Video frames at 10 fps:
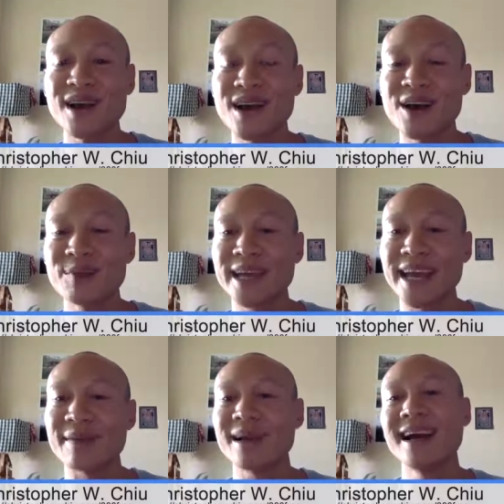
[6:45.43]
um,
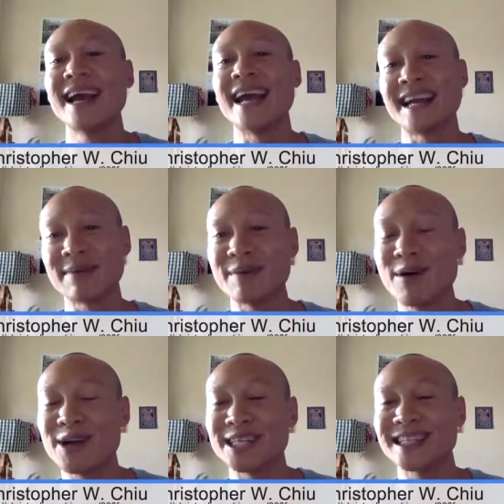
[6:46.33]
came and I got my
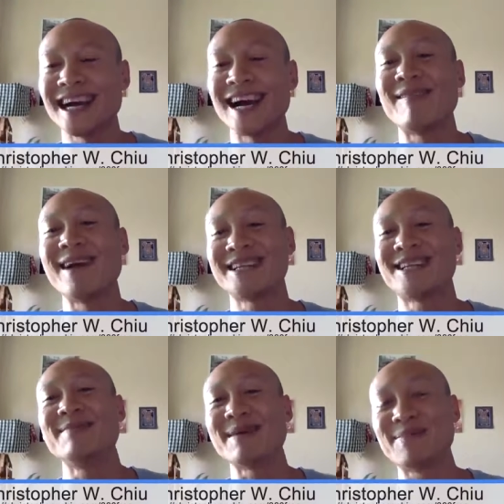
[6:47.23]
bonus, I walked
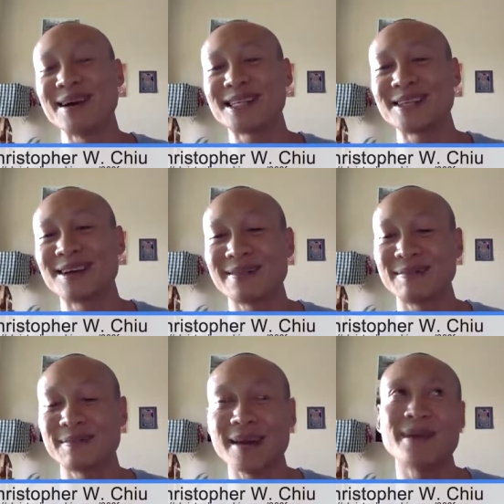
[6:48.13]
to my boss's off
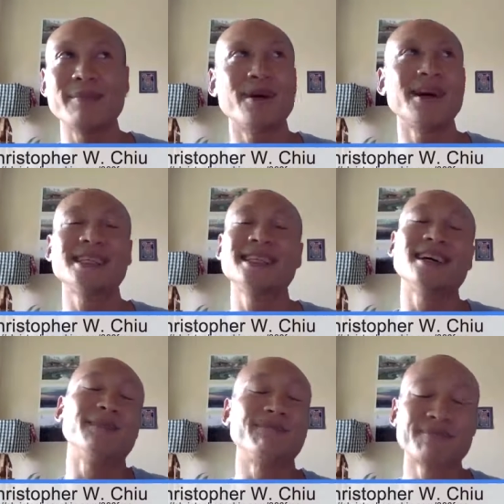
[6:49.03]
my my boss's
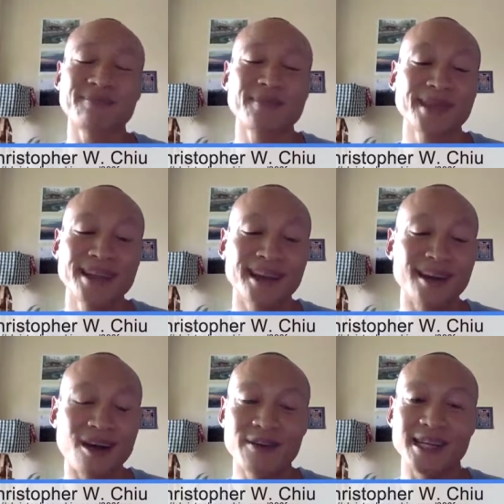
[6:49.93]
um
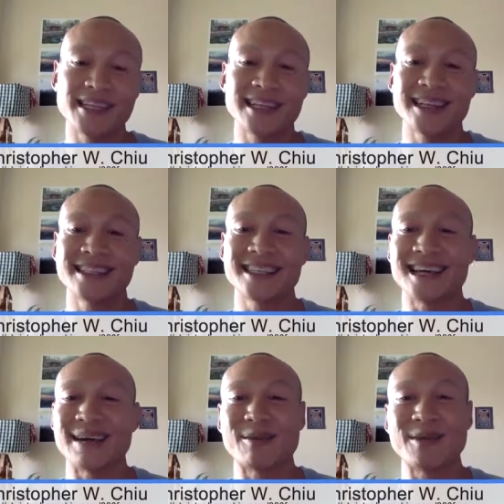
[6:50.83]
uh, office and said, "Listen,
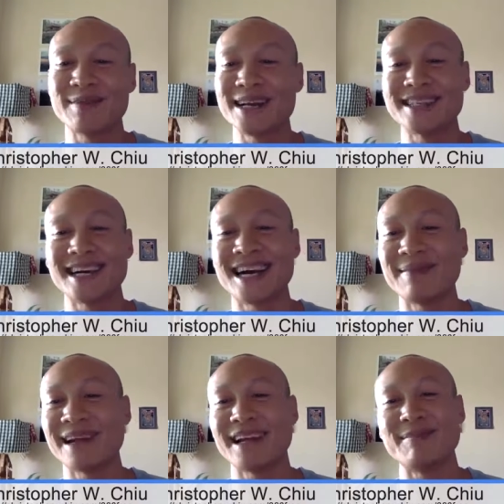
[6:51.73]
I'm quitting my job
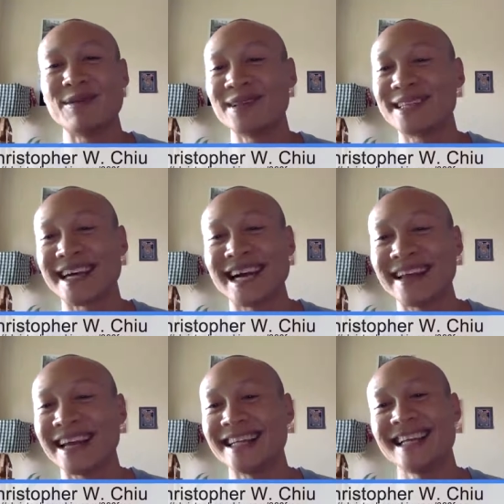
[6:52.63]
and I'm moving to
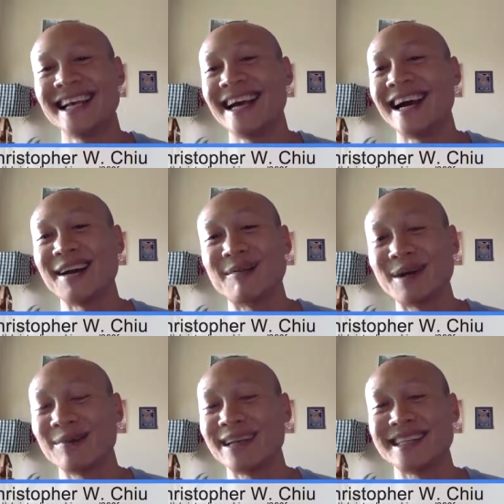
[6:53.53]
Thailand on a
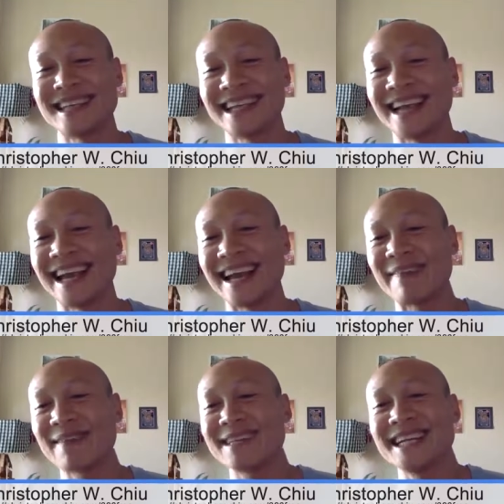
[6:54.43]
one-way ticket." And at
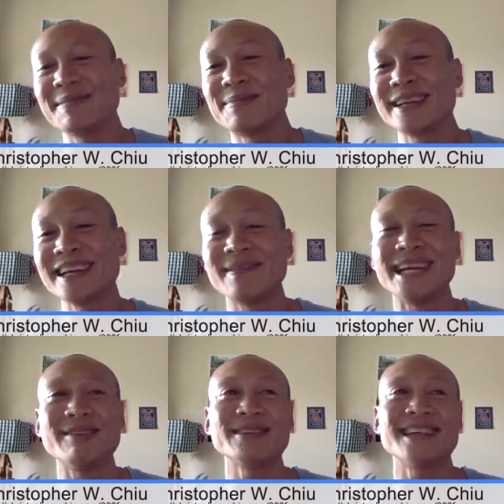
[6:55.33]
first he didn't believe me.
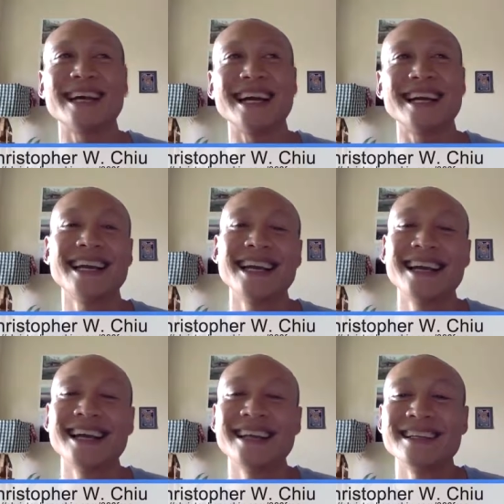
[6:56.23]
He was like,
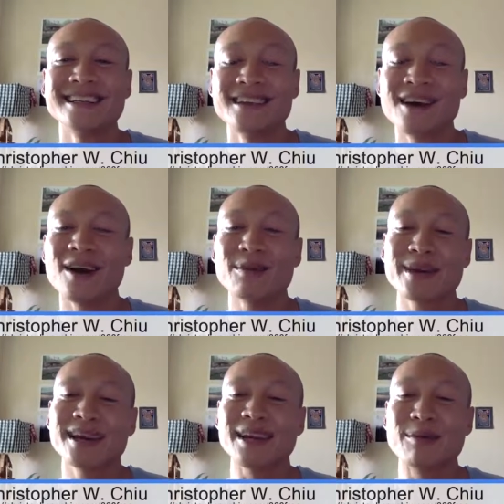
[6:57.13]
"No,
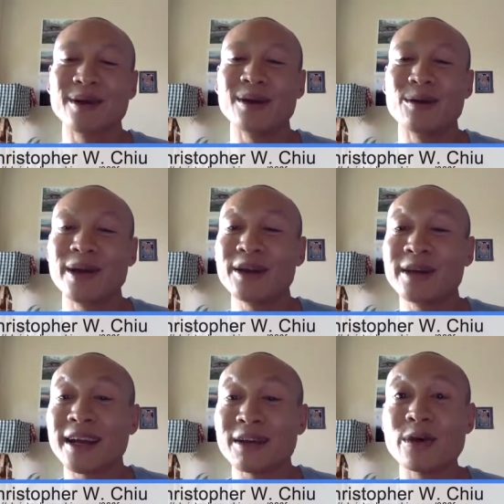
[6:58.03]
really? Where, where are you
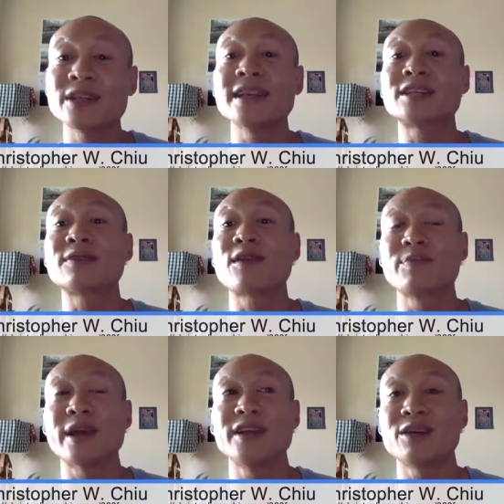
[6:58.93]
getting? Where's your next firm
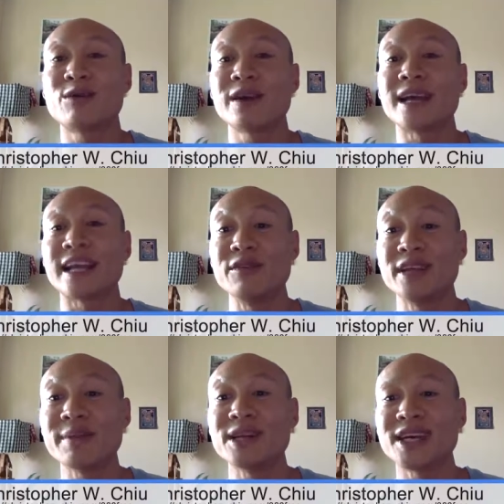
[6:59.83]
that you're gonna work at? Can you
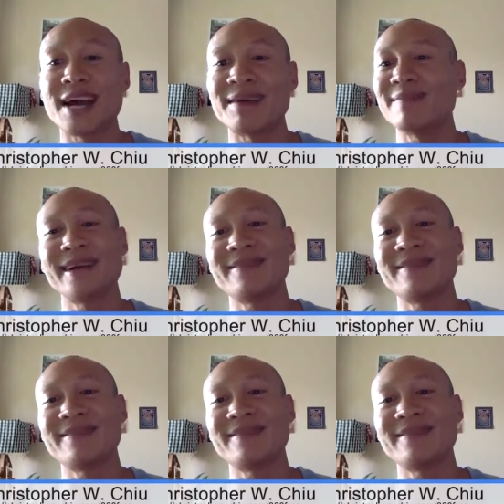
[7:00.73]
get me a job?" I'm